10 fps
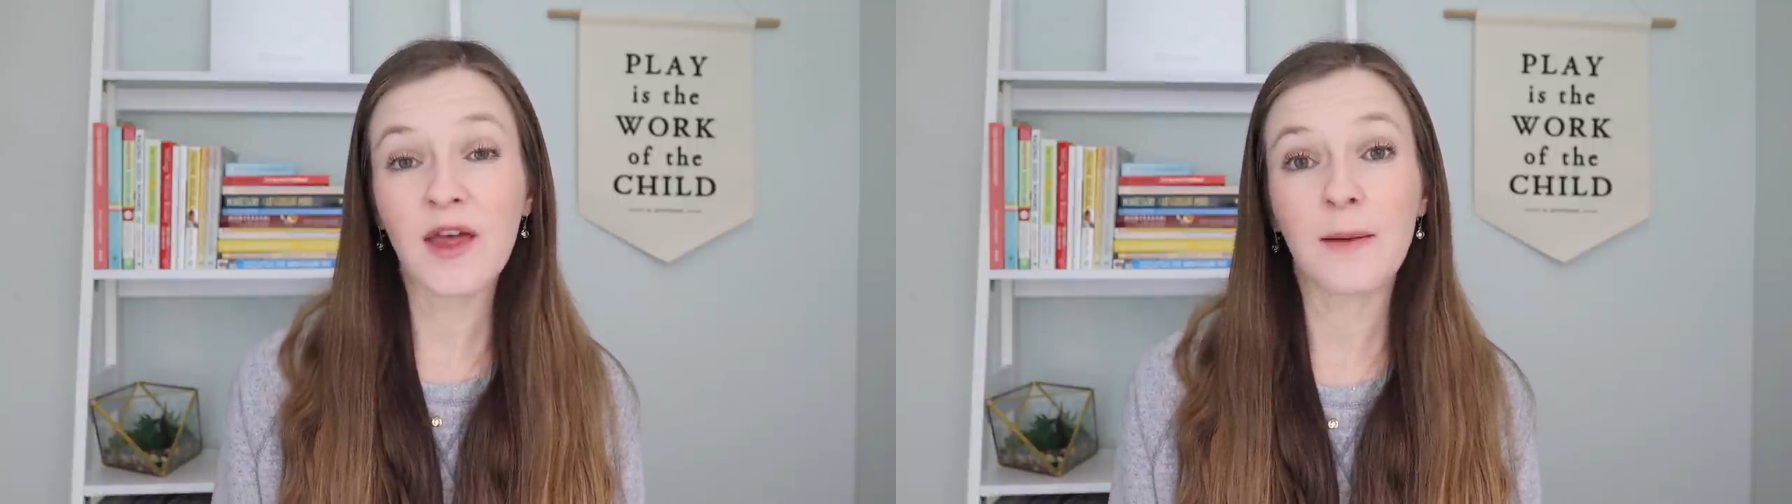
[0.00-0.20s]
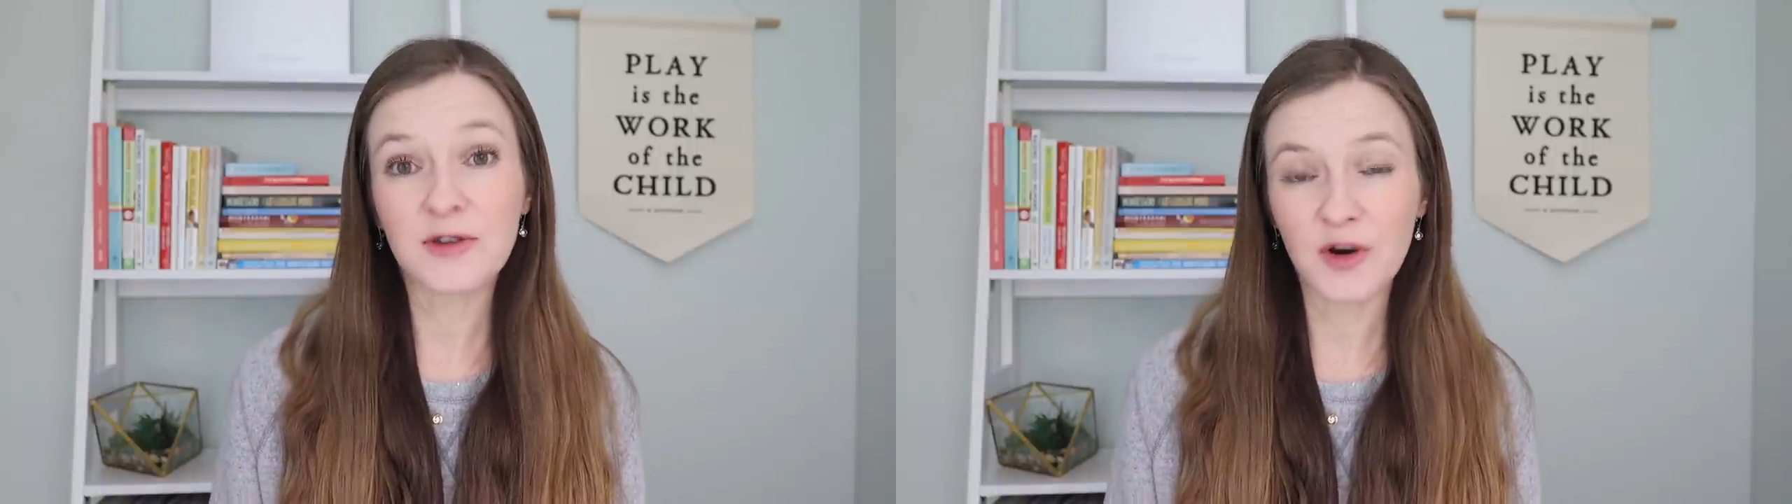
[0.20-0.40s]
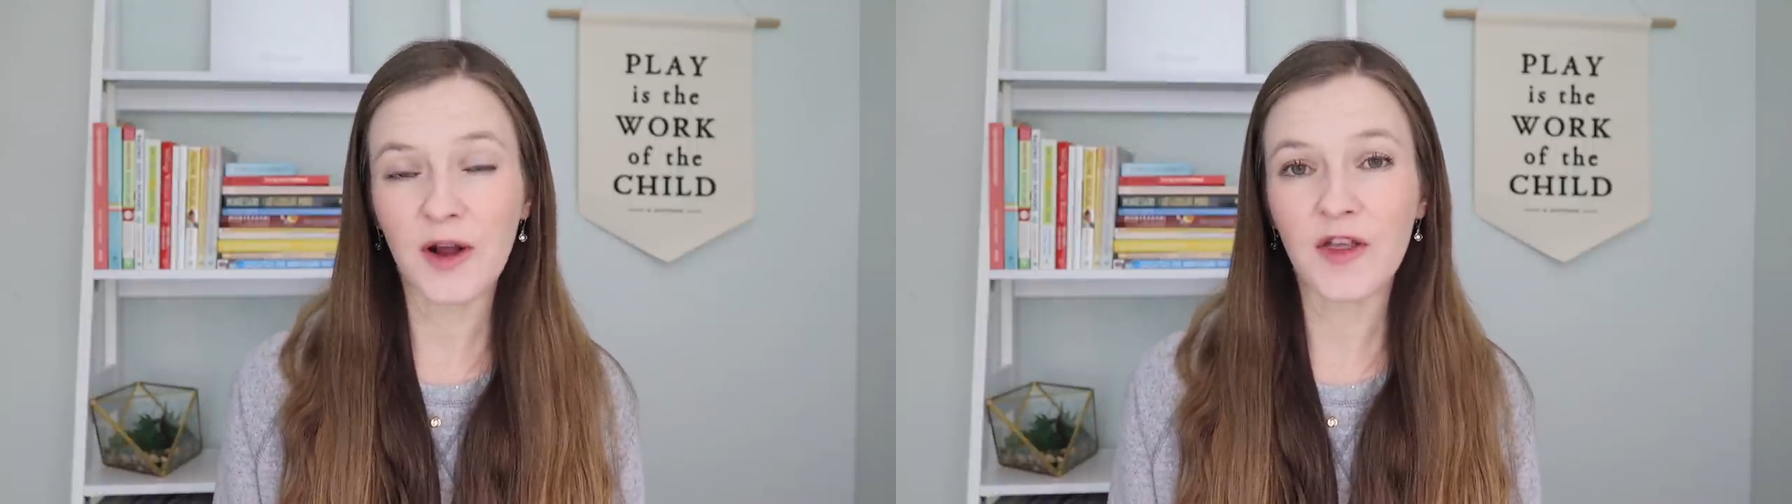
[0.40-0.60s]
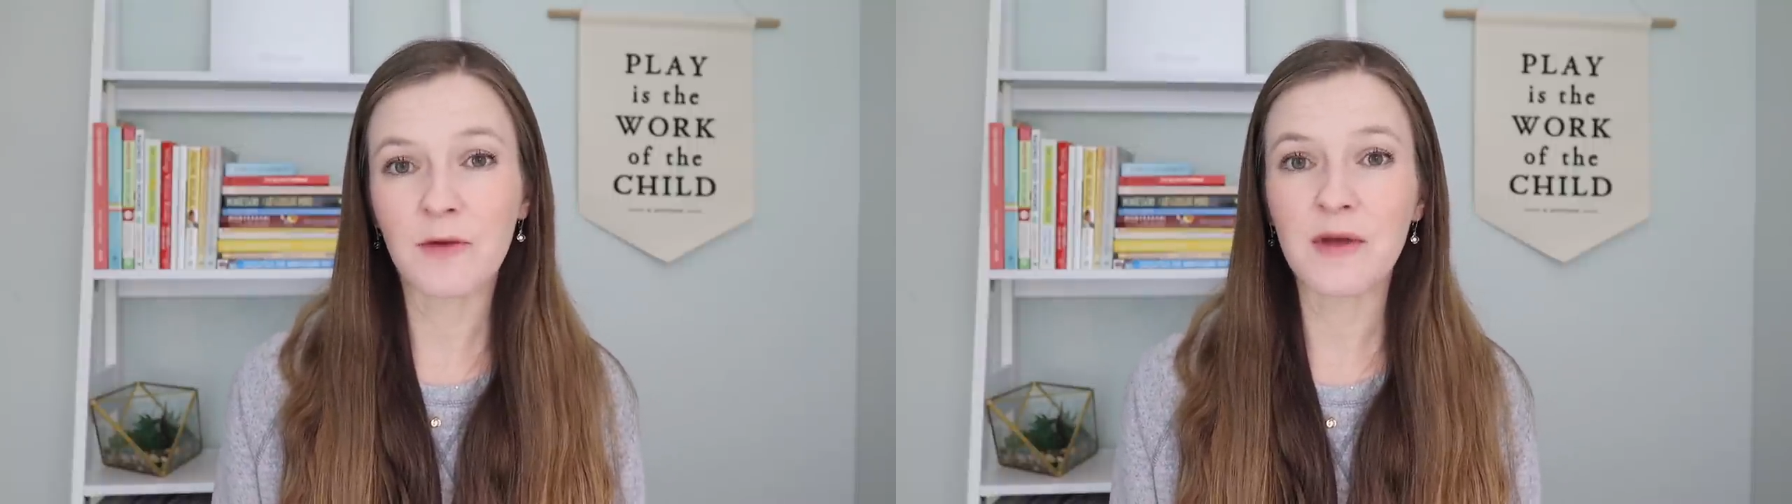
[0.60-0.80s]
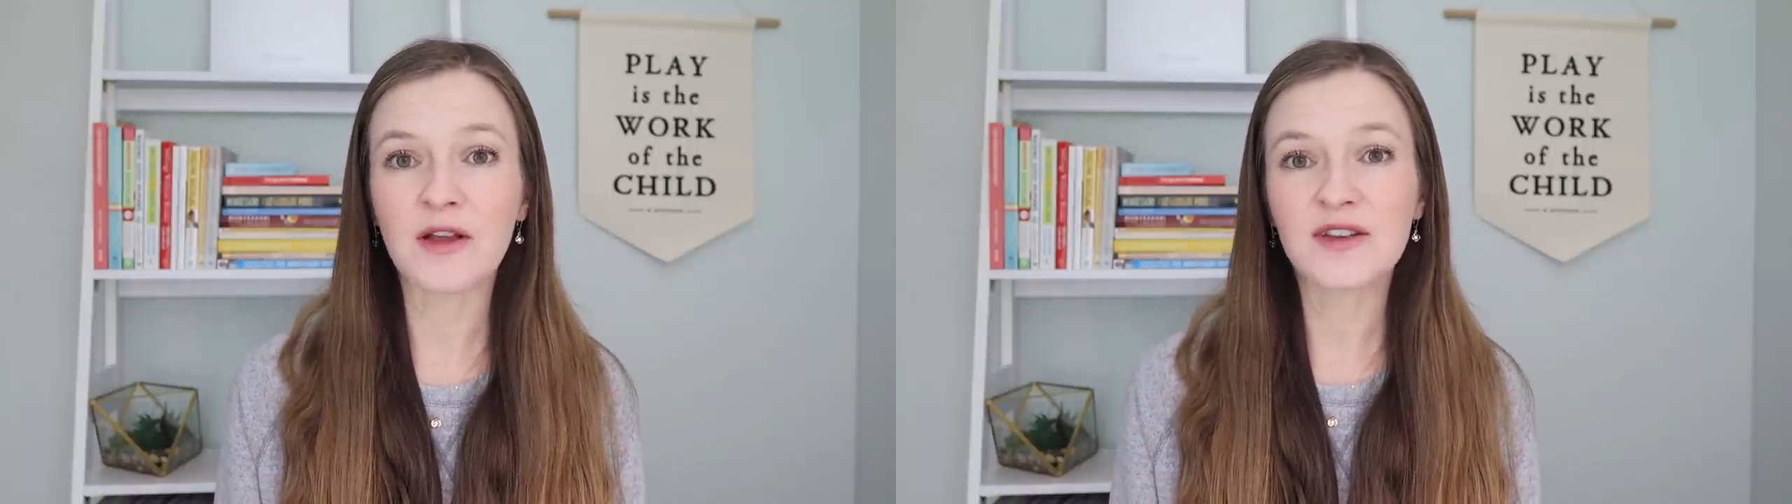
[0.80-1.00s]
them during their
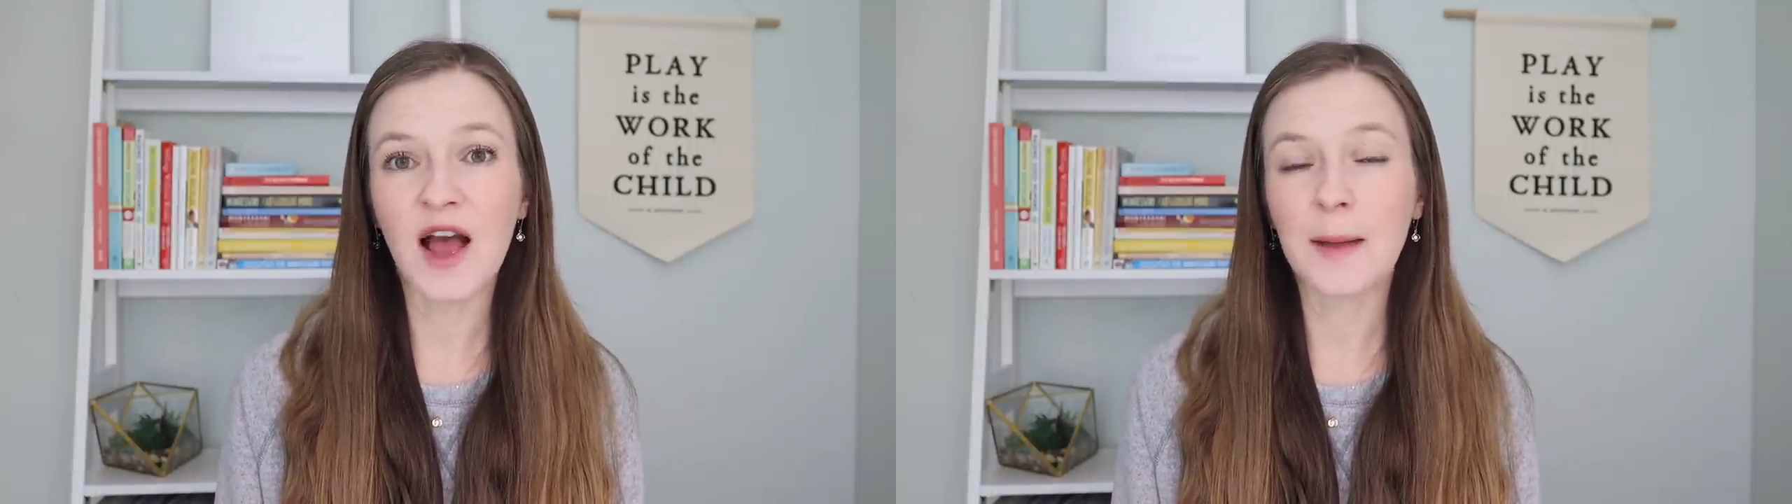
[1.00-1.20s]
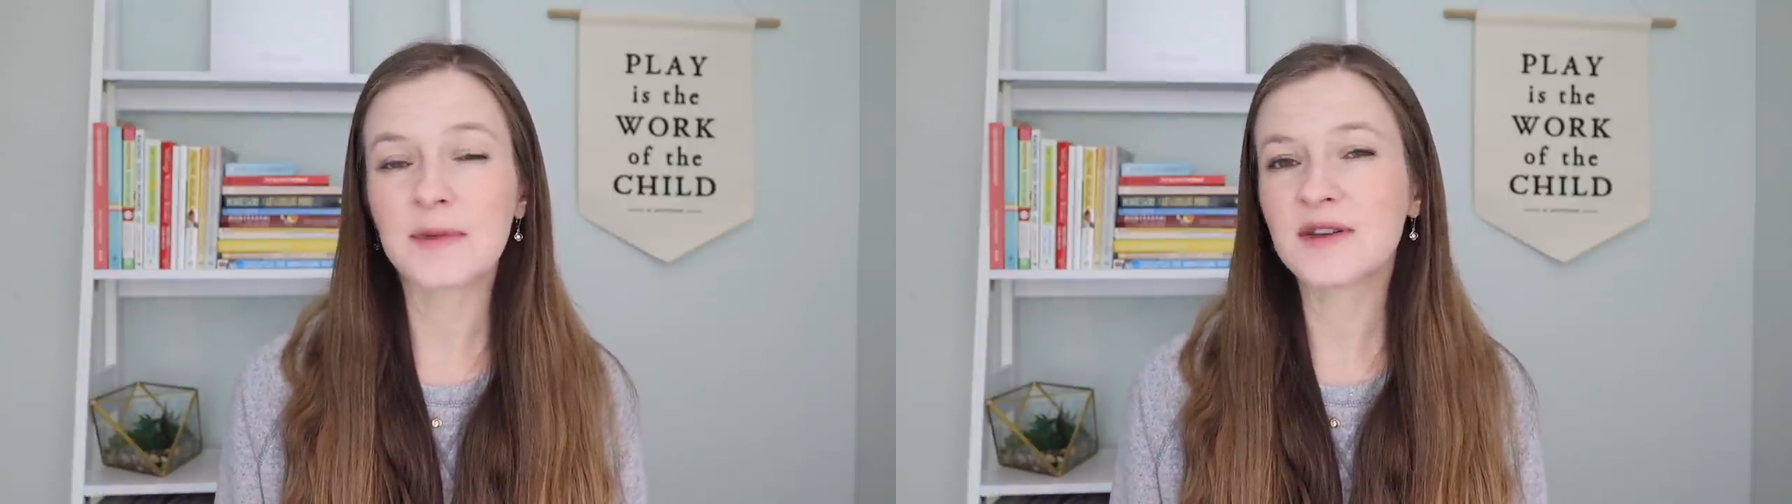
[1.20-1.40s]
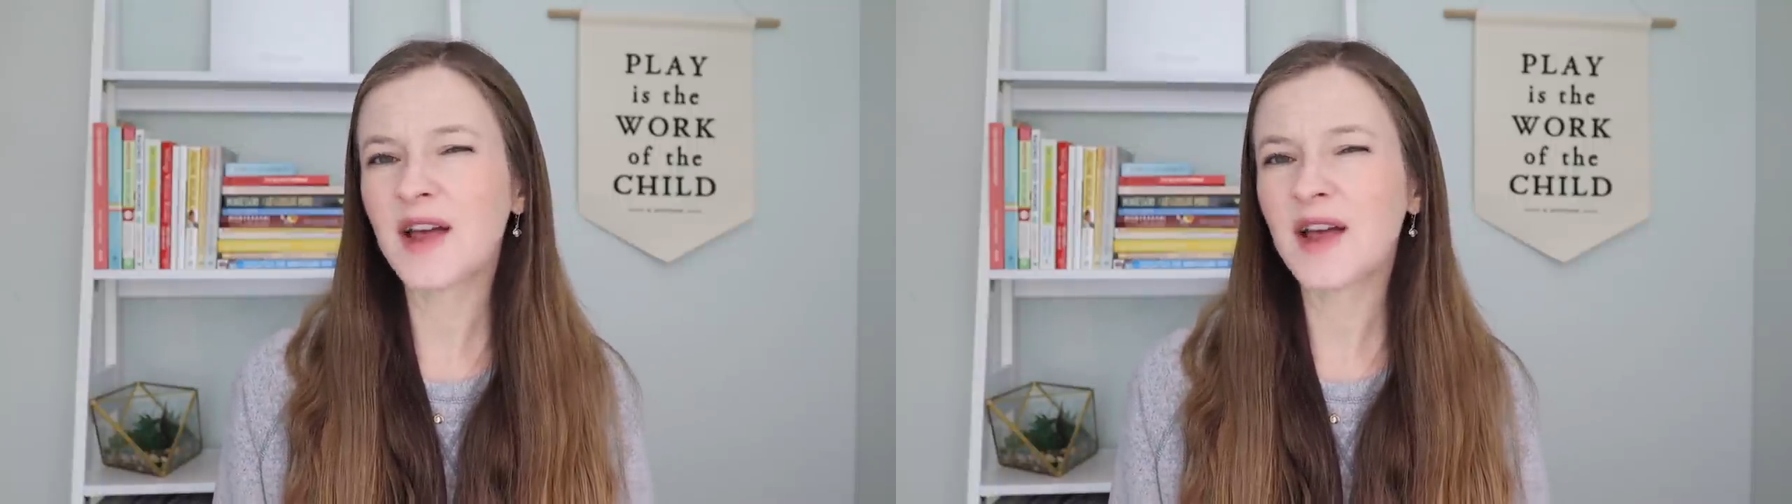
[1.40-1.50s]
meal times,